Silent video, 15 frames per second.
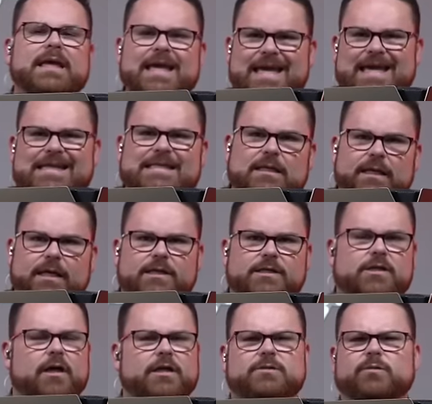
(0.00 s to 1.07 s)
easily
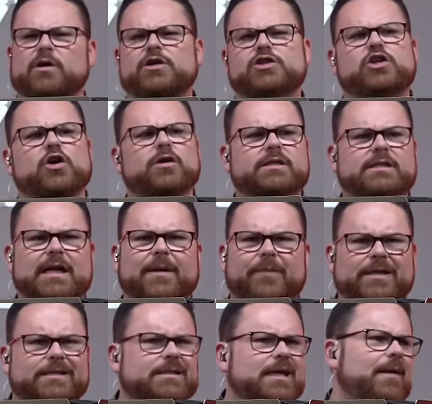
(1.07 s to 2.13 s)
install it. So we're gonna show you step by
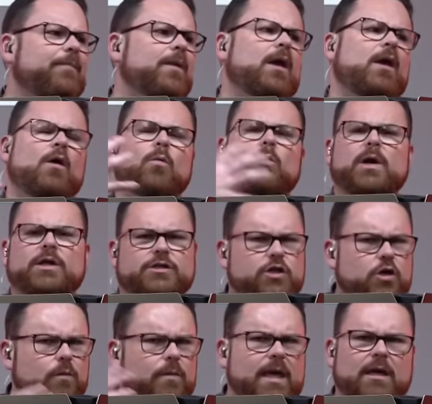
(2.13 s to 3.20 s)
step with
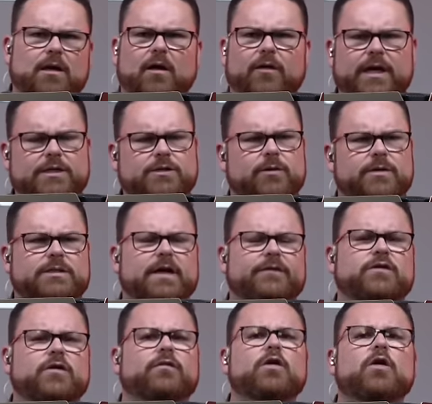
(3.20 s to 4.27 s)
zoom in and all that sort of stuff.
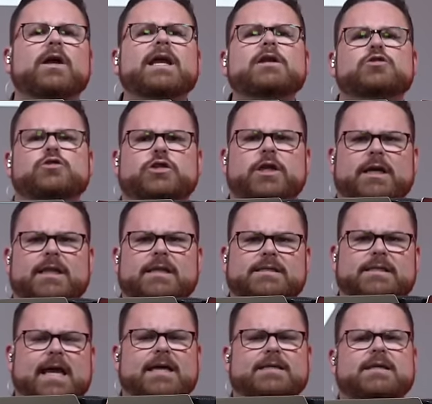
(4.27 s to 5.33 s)
So if you're interested in this
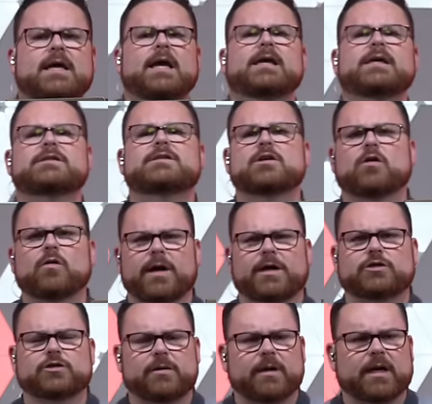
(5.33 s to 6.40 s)
case, this is a great
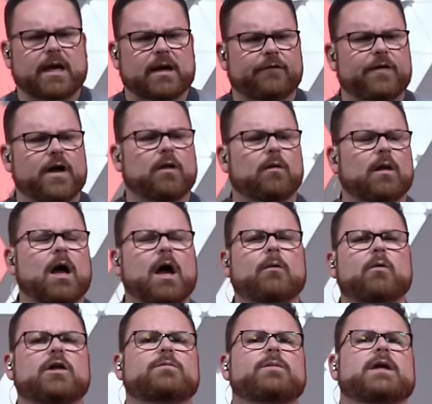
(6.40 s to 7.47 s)
stream to kind of follow along
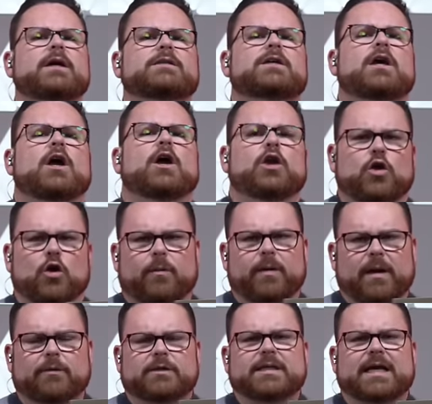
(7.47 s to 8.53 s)
with because you'll be
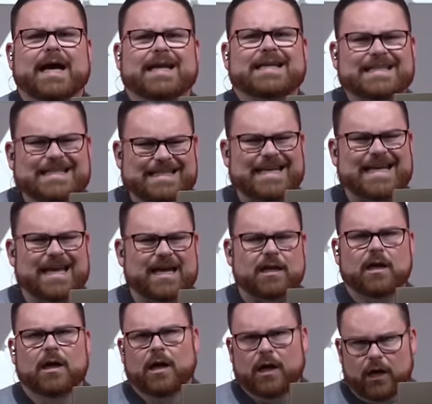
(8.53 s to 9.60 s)
able to kind of see it
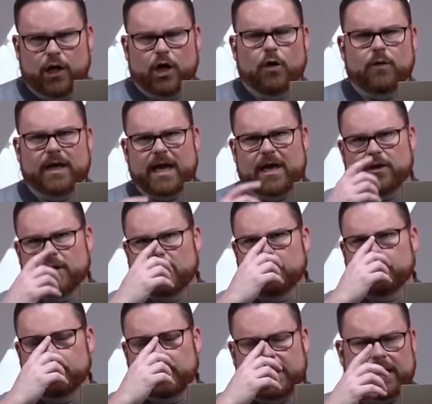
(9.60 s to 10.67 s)
go together
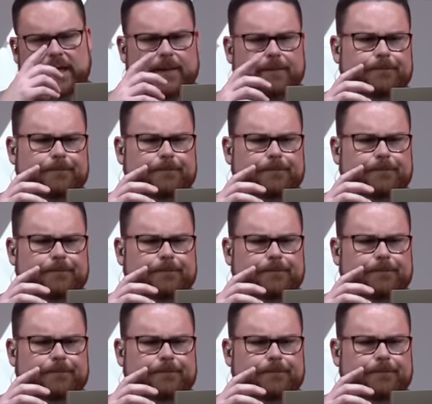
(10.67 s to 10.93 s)
completely.